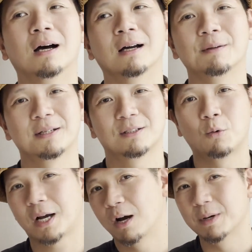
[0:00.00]
Depends on
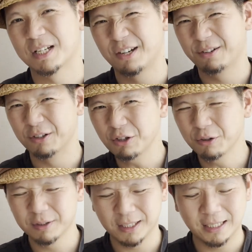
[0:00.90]
what kind of material
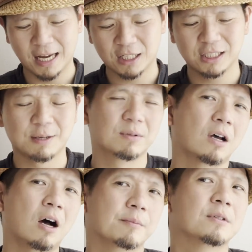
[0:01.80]
you use. It actually
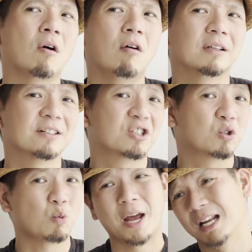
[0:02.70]
absorbs all the
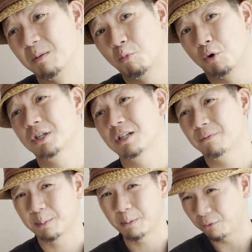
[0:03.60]
sweat and moisture
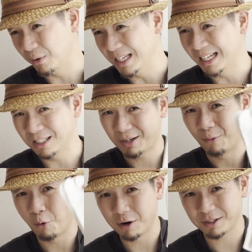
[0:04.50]
from your feet, and you
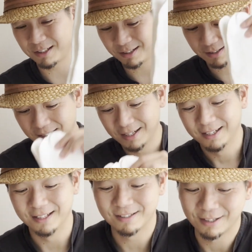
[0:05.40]
can wash this
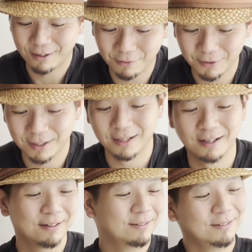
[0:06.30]
instead of
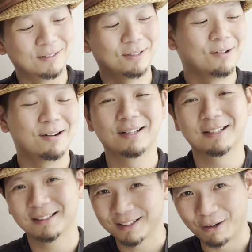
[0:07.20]

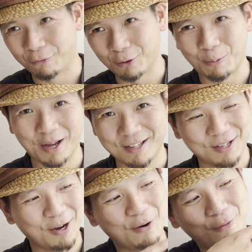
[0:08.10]
dirtying the footwear
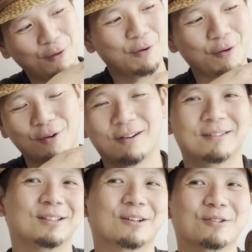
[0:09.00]
itself with
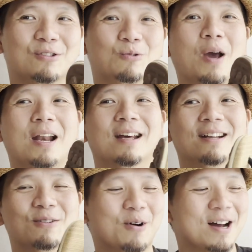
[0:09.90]
your sweat
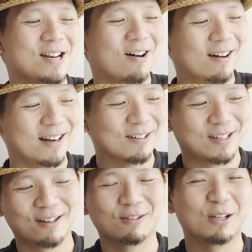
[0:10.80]
and whatnot. And you
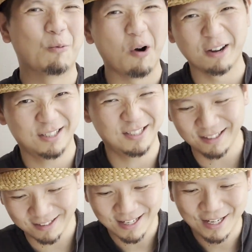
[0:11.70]
can't really wash
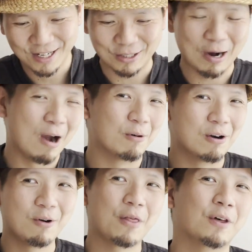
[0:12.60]
this, so I would
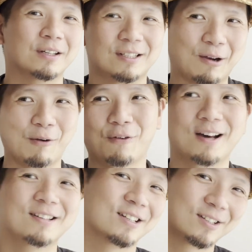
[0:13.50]
rather
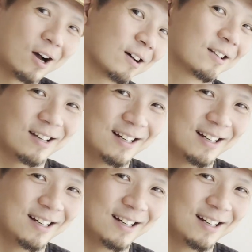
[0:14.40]
sacrifice the socks